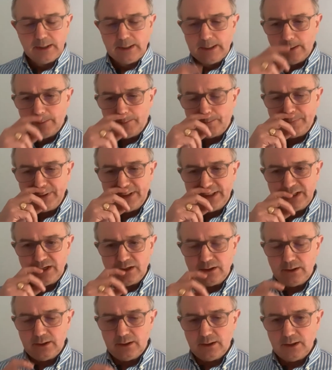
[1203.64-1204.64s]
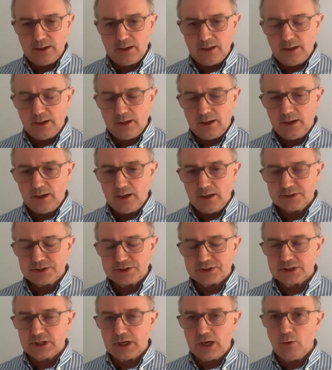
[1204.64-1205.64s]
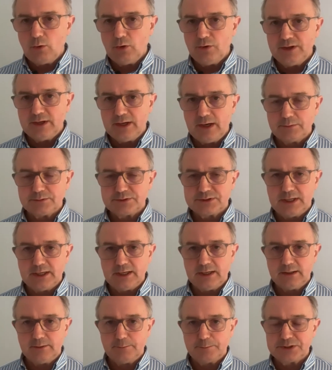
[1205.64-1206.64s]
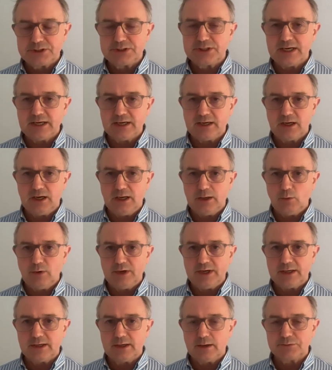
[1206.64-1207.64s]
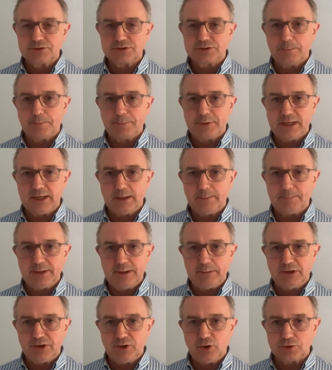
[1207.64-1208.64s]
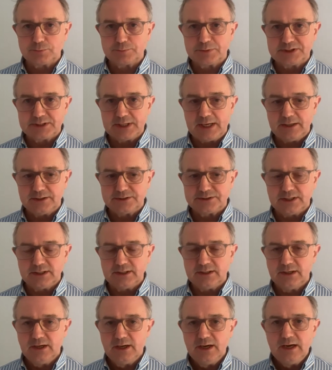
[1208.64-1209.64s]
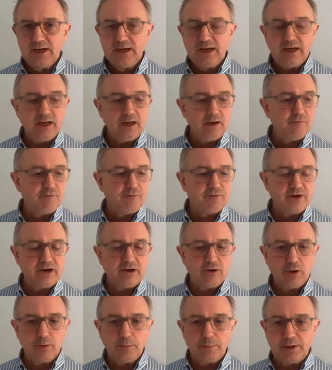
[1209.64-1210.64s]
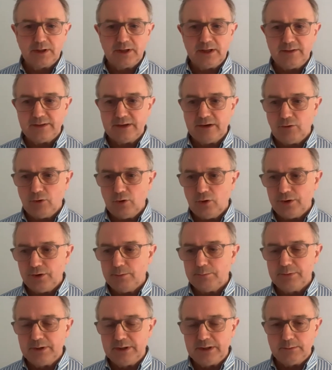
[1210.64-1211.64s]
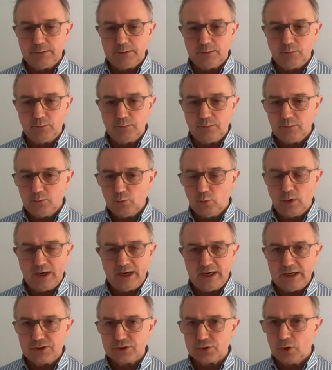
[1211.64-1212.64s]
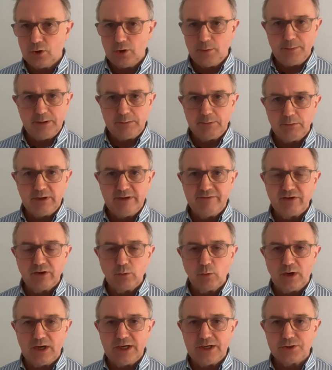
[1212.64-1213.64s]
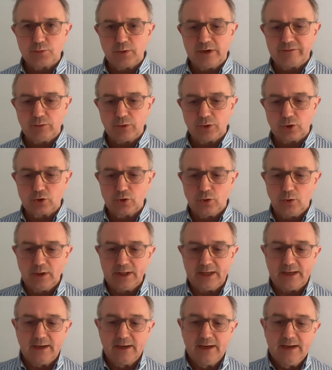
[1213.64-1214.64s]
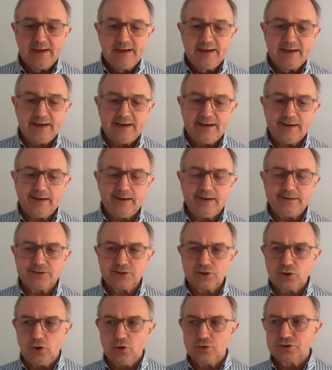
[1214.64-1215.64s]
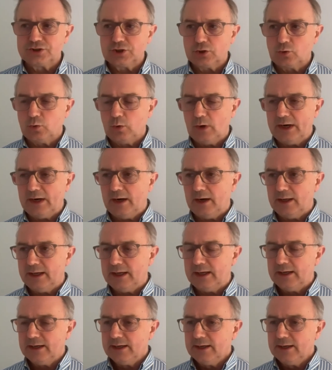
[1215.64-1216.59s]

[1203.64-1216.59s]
have been slow on the uptake, particularly when it comes to paying people in hospitality. Invariably, they're on the minimum wage or minimum living wage, whatever you want to call it. And consequently,